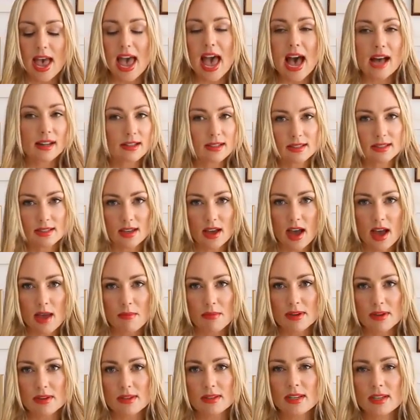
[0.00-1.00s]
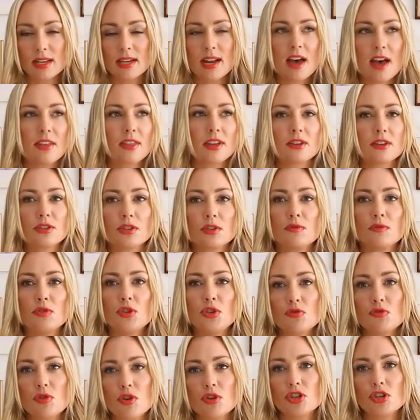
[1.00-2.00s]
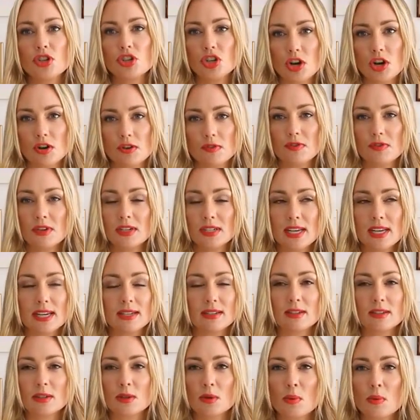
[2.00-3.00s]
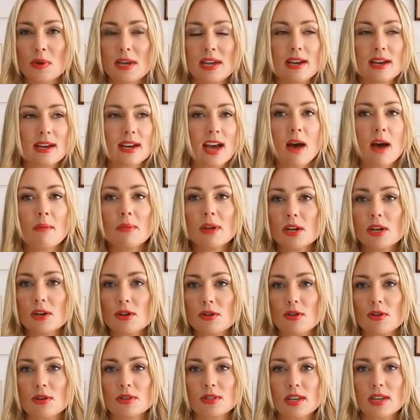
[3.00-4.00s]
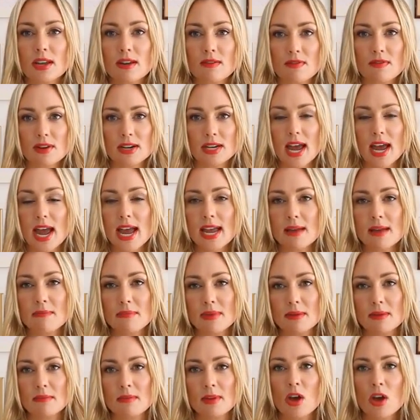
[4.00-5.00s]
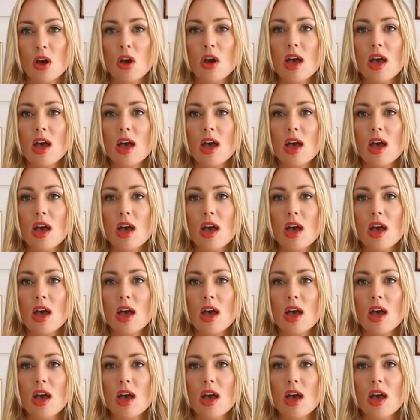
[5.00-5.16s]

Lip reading: Alzheimer's, and other sort of neurodegenerative diseases that we are coming across every day,